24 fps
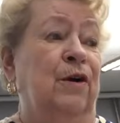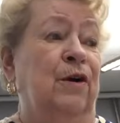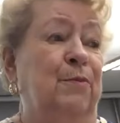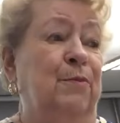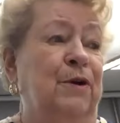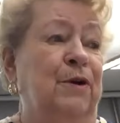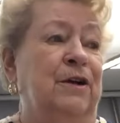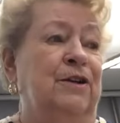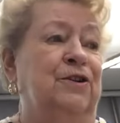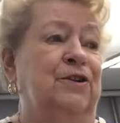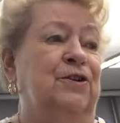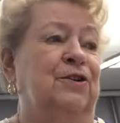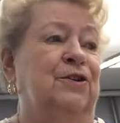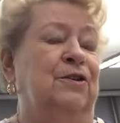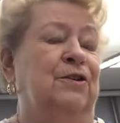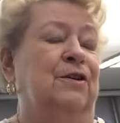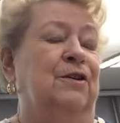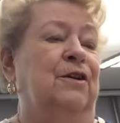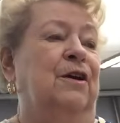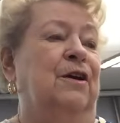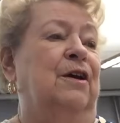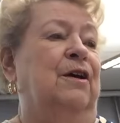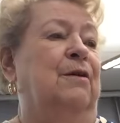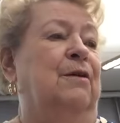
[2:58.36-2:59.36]
abridged
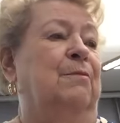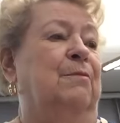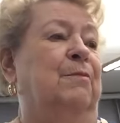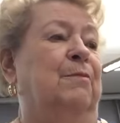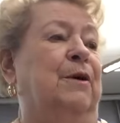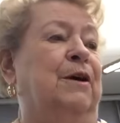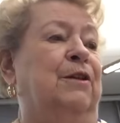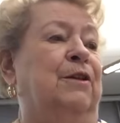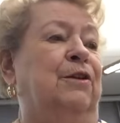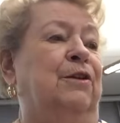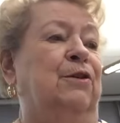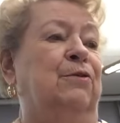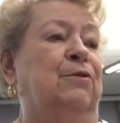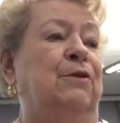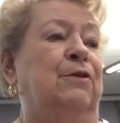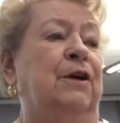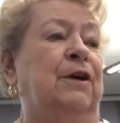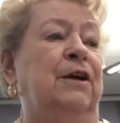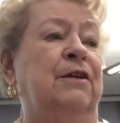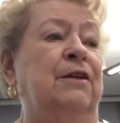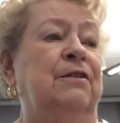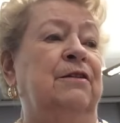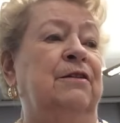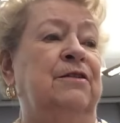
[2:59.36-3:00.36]
by the
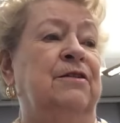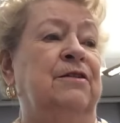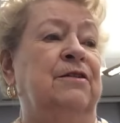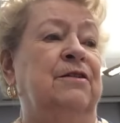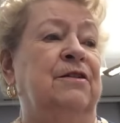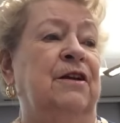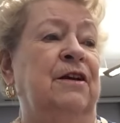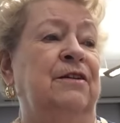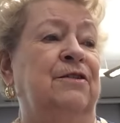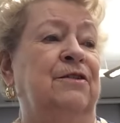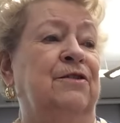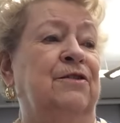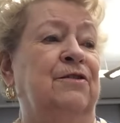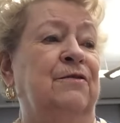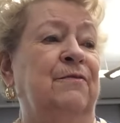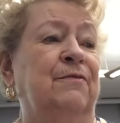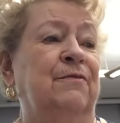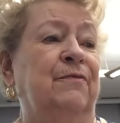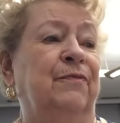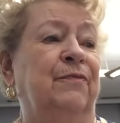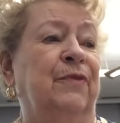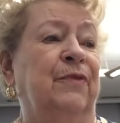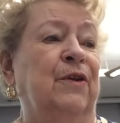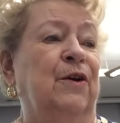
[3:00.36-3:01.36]
United States
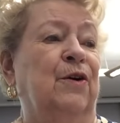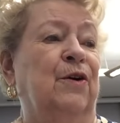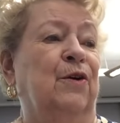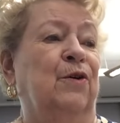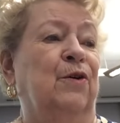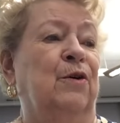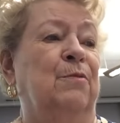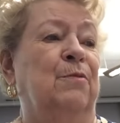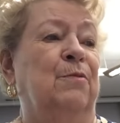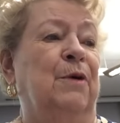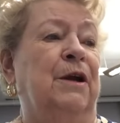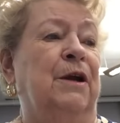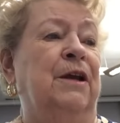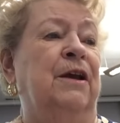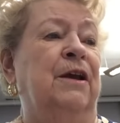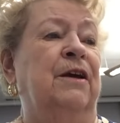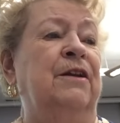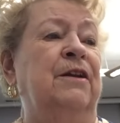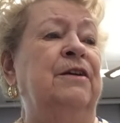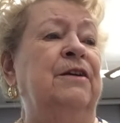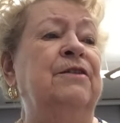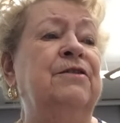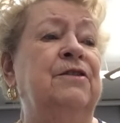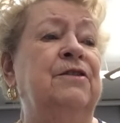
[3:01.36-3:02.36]
or by any